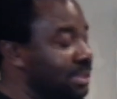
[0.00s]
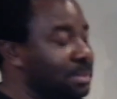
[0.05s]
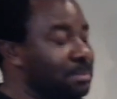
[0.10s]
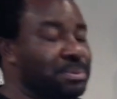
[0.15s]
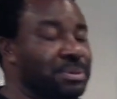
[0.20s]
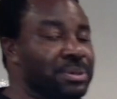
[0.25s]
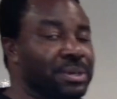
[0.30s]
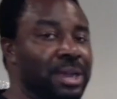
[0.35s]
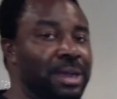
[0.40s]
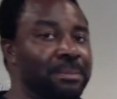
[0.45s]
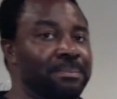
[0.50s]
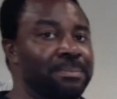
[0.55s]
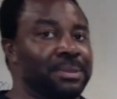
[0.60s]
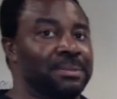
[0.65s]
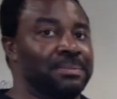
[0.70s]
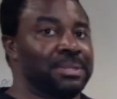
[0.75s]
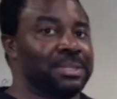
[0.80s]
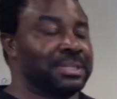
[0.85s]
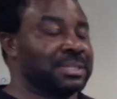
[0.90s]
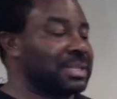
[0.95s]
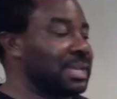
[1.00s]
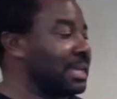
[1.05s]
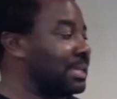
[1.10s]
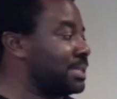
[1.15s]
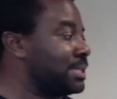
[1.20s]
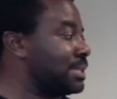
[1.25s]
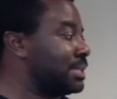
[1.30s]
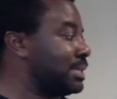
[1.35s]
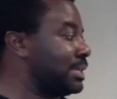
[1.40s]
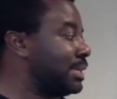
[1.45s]
The problem is
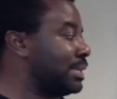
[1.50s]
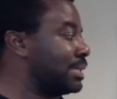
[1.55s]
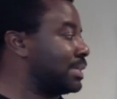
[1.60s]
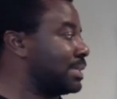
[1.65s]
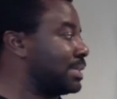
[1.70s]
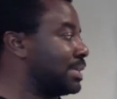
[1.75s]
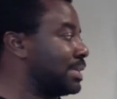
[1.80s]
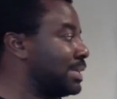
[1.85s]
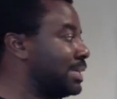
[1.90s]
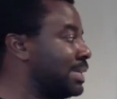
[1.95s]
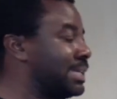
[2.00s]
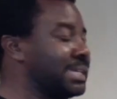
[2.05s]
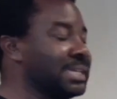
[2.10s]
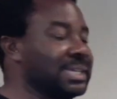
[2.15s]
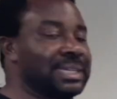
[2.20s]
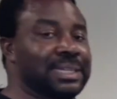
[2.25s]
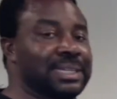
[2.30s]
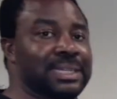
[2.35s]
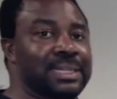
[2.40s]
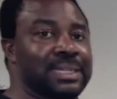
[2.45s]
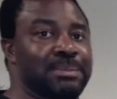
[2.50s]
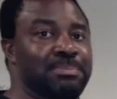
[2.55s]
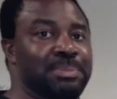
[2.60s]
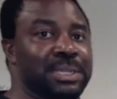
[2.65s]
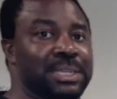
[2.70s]
that it